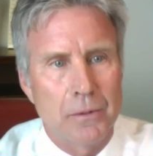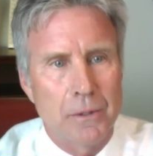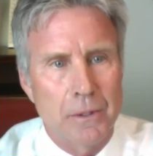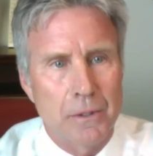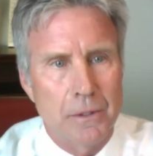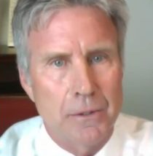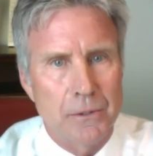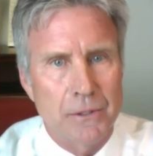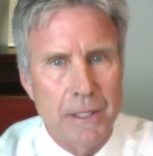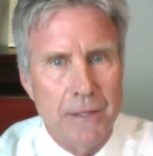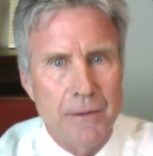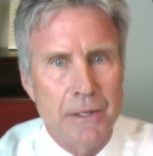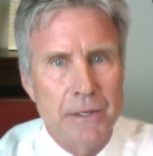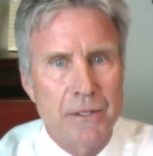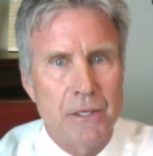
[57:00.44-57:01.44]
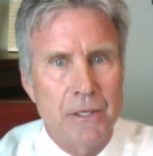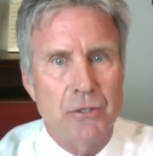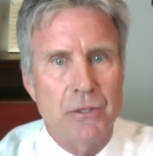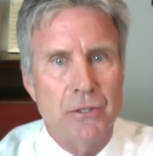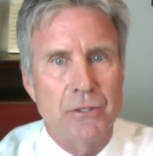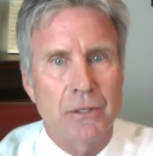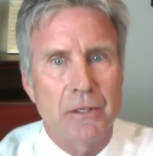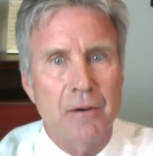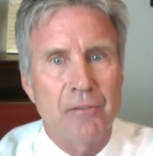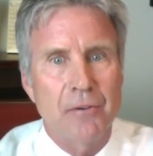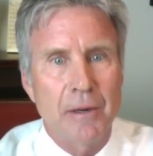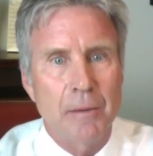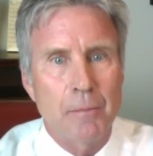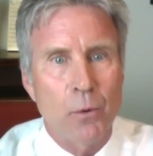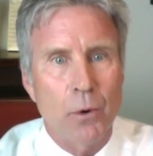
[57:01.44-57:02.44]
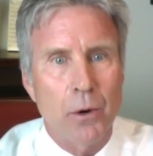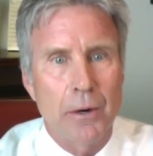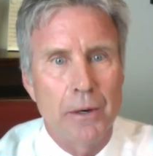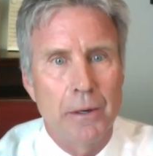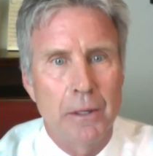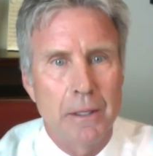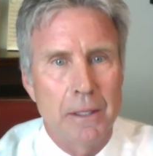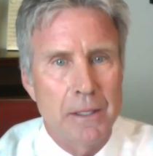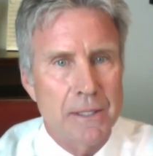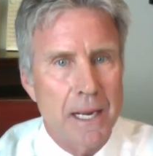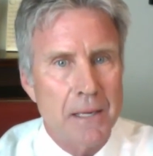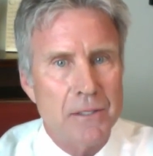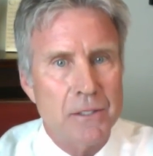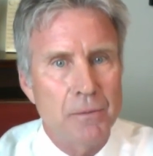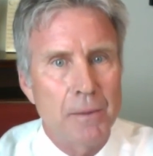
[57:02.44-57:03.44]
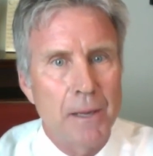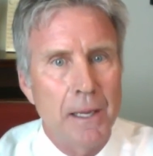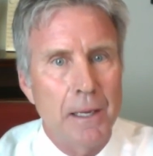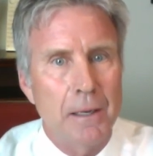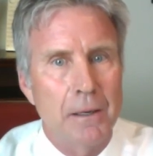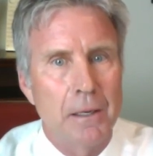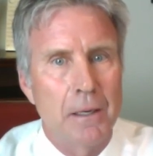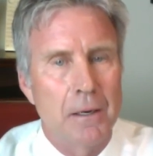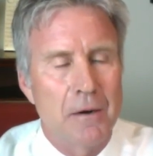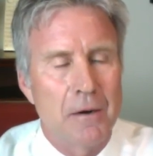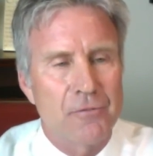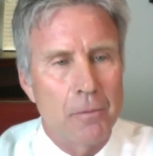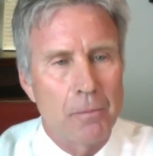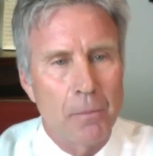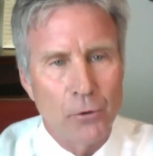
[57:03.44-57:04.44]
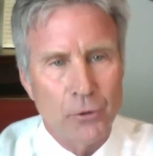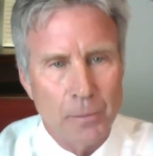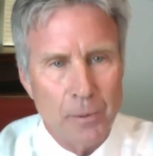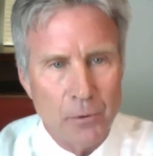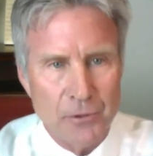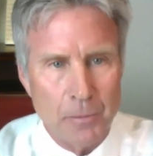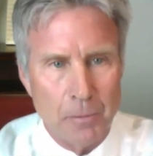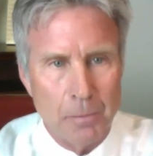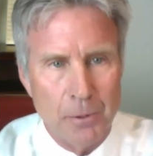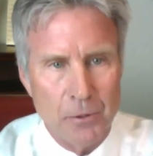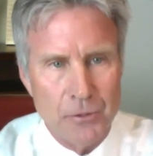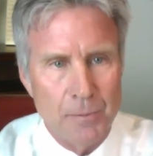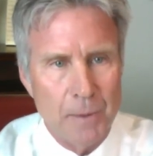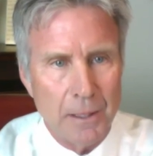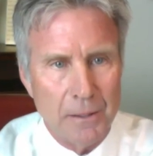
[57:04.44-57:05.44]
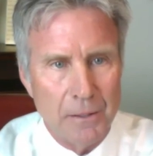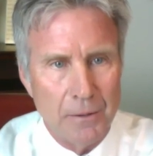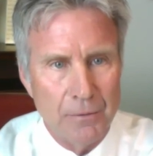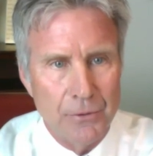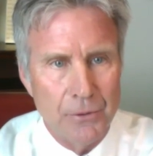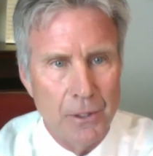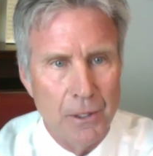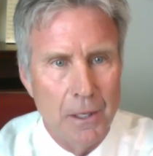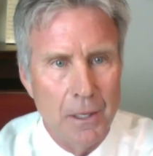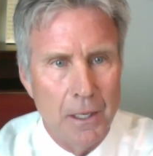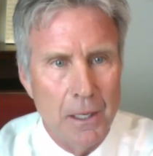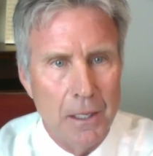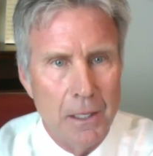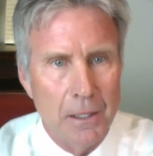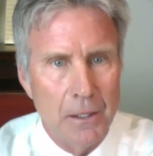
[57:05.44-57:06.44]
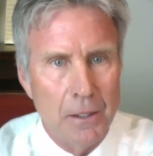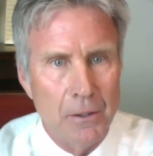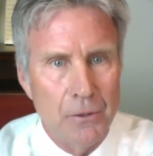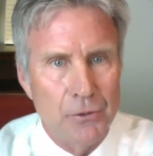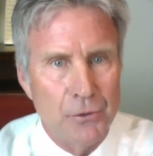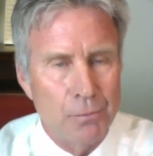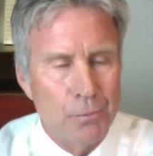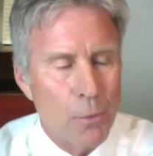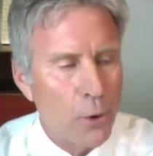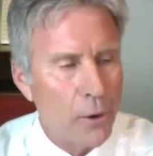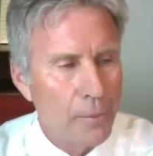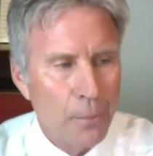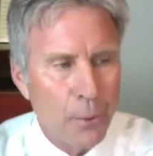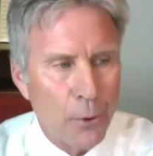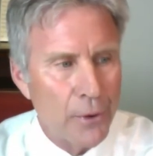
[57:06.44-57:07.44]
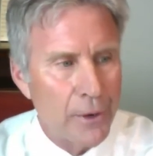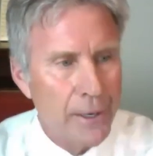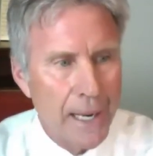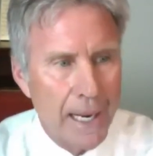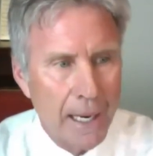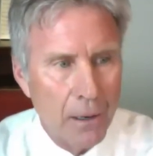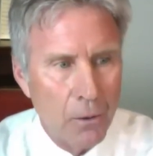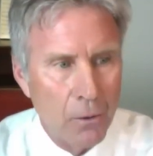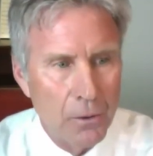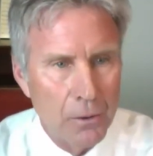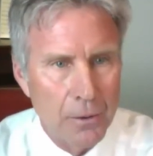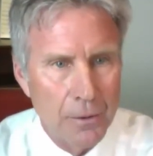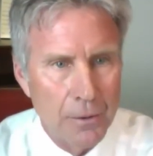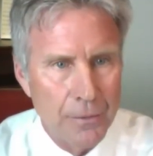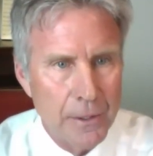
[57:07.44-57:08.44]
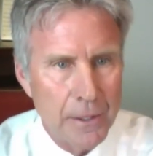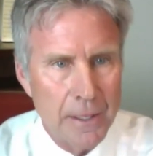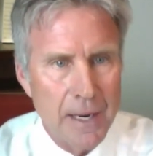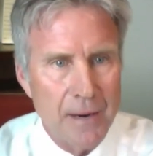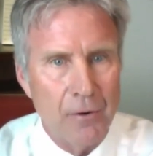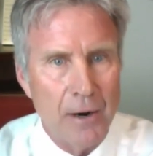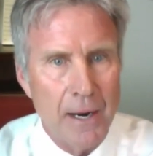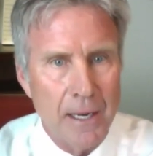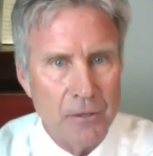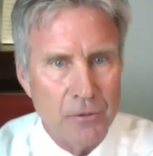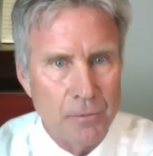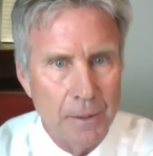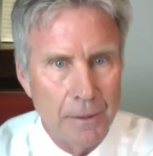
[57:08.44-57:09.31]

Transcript: see the decisions a governing board is asked to make from multiple perspectives is more important now than it ever has been.